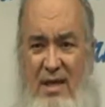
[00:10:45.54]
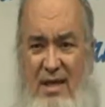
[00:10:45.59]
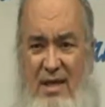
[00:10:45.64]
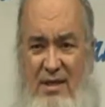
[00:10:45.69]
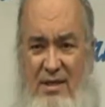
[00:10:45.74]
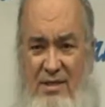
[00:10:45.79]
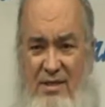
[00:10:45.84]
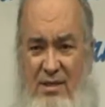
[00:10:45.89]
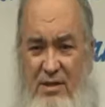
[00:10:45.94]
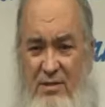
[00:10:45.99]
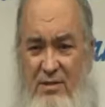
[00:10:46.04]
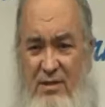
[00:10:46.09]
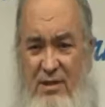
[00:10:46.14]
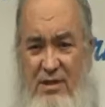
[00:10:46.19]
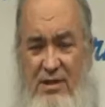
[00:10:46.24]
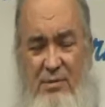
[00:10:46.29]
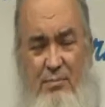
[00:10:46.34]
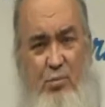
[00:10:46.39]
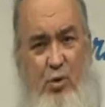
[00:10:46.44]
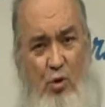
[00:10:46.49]
it's
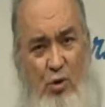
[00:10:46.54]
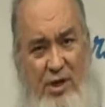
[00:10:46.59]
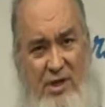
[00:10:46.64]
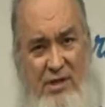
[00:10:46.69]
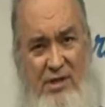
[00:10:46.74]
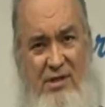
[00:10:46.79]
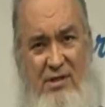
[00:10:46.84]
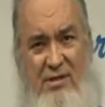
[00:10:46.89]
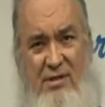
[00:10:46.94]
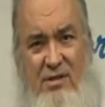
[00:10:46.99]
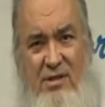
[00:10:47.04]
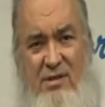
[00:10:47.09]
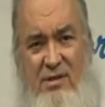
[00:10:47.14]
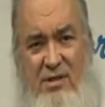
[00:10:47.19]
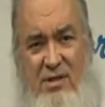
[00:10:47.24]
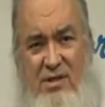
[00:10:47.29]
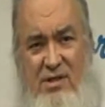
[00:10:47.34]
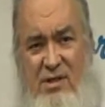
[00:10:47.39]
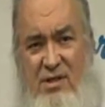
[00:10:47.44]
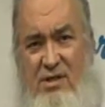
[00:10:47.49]
a poison
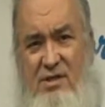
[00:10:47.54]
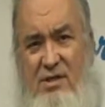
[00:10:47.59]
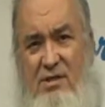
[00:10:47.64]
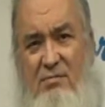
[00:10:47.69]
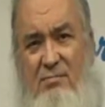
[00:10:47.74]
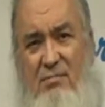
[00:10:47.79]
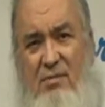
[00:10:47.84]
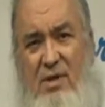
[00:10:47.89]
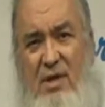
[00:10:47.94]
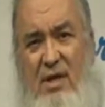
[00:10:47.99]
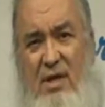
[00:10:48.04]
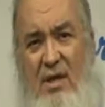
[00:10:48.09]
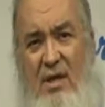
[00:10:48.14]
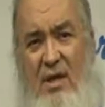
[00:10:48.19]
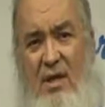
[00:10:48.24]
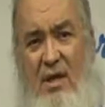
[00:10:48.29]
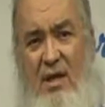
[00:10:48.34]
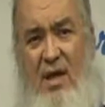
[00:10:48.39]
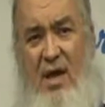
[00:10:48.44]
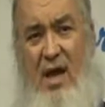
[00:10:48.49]
to the system.
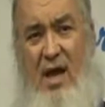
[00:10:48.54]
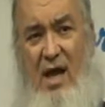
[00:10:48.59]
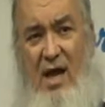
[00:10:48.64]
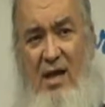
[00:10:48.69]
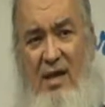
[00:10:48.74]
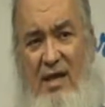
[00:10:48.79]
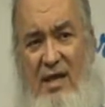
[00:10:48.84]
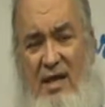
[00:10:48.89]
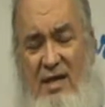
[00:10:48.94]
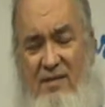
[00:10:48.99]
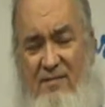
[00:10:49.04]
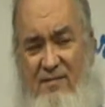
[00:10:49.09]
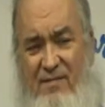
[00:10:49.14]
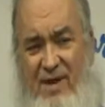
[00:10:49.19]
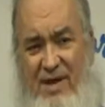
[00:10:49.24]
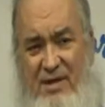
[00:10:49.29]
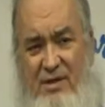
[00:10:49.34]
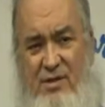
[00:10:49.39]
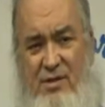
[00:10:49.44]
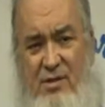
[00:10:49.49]
It
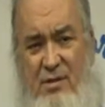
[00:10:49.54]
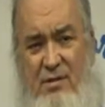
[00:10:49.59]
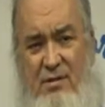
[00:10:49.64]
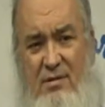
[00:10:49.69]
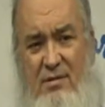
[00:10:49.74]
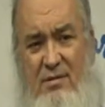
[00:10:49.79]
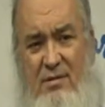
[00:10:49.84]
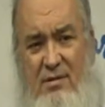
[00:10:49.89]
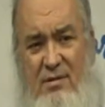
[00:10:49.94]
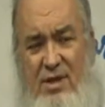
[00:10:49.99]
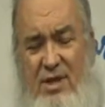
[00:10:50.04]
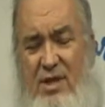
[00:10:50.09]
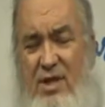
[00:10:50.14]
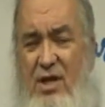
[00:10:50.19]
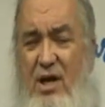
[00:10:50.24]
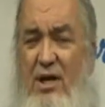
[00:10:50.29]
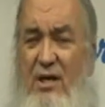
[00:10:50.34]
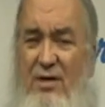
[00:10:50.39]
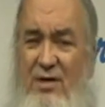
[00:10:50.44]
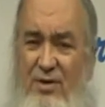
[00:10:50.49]
affects the
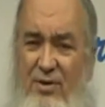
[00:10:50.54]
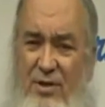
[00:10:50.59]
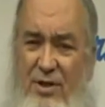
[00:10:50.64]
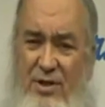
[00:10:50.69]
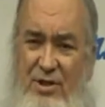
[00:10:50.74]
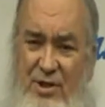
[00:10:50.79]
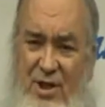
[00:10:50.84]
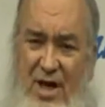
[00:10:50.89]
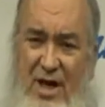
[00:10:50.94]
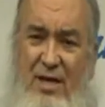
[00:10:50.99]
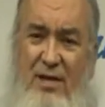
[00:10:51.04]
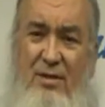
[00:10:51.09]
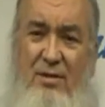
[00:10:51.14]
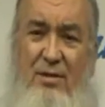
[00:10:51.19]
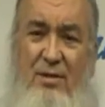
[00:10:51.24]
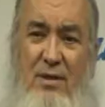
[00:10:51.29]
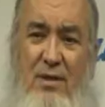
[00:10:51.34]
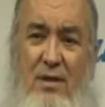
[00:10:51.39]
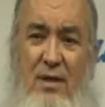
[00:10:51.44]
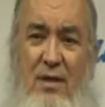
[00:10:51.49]
younger the
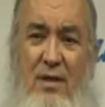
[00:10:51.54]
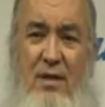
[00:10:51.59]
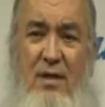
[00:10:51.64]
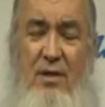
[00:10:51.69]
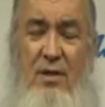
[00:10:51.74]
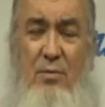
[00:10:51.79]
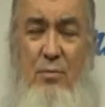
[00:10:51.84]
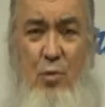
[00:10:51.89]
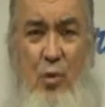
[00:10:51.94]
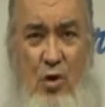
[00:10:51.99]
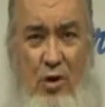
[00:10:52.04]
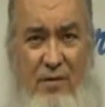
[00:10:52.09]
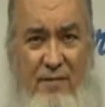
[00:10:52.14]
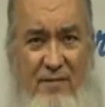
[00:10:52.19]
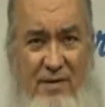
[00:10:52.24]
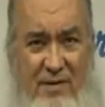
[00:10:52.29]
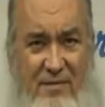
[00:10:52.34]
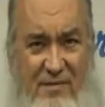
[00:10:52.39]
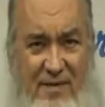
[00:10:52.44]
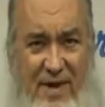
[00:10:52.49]
child, the more
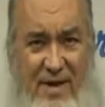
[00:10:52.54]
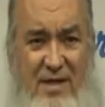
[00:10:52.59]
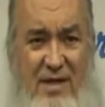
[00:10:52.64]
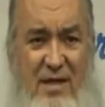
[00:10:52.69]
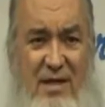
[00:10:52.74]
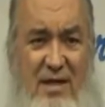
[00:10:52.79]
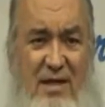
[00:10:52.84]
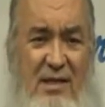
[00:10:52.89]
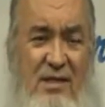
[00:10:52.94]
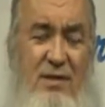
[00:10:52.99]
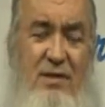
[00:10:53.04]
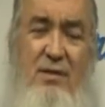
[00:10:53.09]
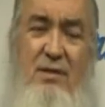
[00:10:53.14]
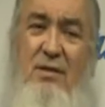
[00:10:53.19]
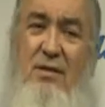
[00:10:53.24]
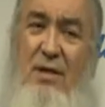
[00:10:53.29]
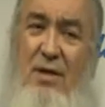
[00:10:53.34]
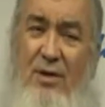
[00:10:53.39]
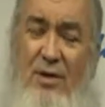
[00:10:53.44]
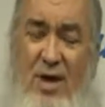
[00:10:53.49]
of an effect it
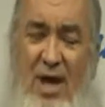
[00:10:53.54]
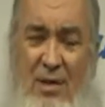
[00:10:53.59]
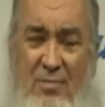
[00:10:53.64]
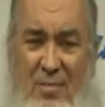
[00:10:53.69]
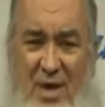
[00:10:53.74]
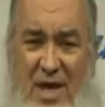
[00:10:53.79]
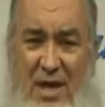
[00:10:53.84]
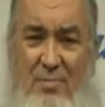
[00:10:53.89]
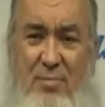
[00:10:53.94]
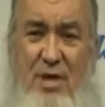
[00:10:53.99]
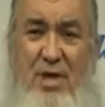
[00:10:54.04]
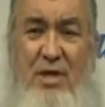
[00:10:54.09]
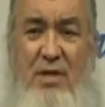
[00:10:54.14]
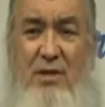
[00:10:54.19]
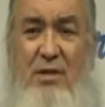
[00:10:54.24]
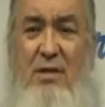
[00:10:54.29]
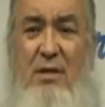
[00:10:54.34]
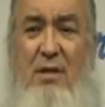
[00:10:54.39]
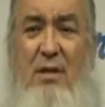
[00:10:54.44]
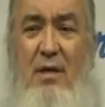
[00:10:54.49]
is. They're not
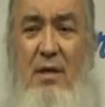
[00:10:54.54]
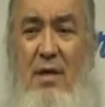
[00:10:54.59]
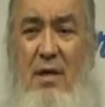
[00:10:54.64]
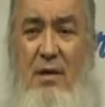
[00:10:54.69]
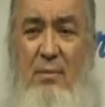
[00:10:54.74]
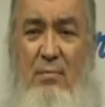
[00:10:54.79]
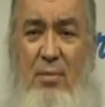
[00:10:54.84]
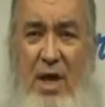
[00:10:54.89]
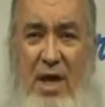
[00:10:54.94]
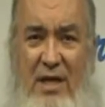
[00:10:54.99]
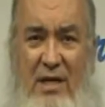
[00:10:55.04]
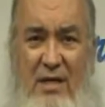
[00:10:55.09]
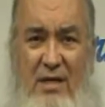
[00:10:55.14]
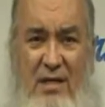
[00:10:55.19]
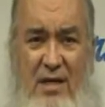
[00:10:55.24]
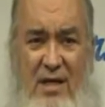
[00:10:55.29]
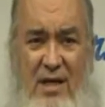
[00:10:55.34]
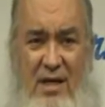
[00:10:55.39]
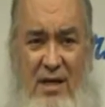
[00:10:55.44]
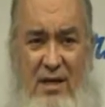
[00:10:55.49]
babies,
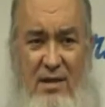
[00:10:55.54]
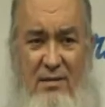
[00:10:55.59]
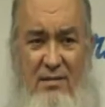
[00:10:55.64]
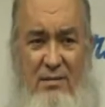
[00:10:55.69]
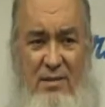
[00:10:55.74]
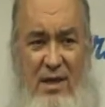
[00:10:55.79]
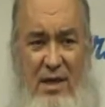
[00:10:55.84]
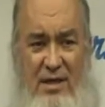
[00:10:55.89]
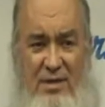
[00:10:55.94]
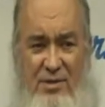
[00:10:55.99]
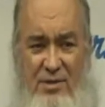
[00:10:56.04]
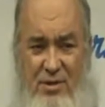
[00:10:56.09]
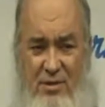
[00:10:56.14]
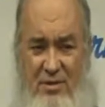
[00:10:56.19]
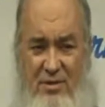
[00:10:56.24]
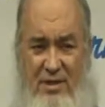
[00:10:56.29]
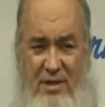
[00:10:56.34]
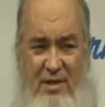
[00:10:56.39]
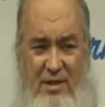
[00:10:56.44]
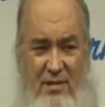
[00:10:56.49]
but
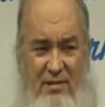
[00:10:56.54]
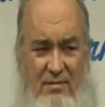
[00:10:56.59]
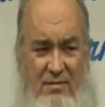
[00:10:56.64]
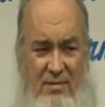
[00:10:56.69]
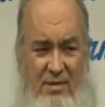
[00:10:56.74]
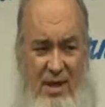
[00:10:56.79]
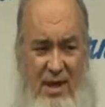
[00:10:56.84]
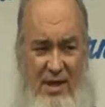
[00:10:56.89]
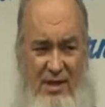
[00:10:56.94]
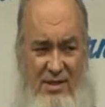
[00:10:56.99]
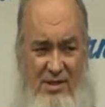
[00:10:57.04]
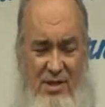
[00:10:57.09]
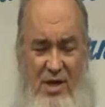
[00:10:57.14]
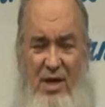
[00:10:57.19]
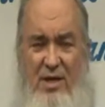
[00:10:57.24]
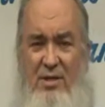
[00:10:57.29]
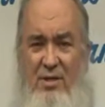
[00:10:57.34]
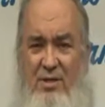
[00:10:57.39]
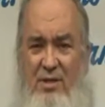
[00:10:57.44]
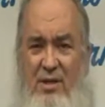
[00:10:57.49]
certainly it's
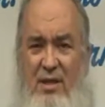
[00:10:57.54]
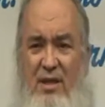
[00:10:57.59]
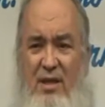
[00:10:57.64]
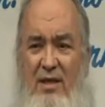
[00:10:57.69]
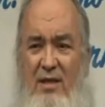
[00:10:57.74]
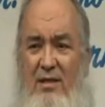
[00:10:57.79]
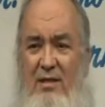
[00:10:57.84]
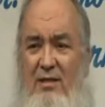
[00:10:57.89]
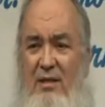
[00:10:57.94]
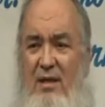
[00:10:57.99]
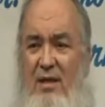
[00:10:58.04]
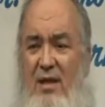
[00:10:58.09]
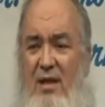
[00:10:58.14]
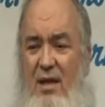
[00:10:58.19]
not a good thing.